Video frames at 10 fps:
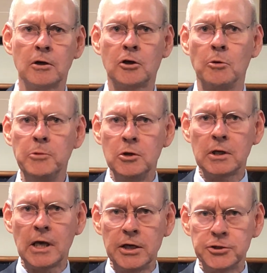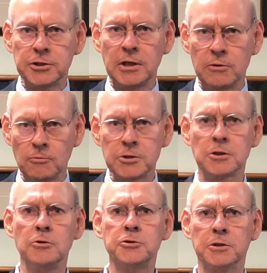Communication and
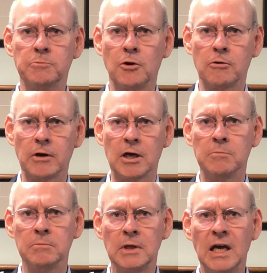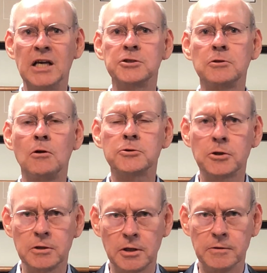Resolution Program as an
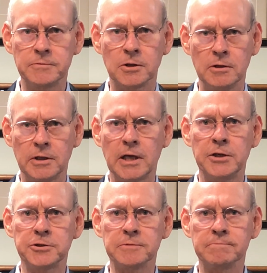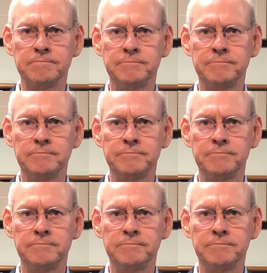alternative to litigation.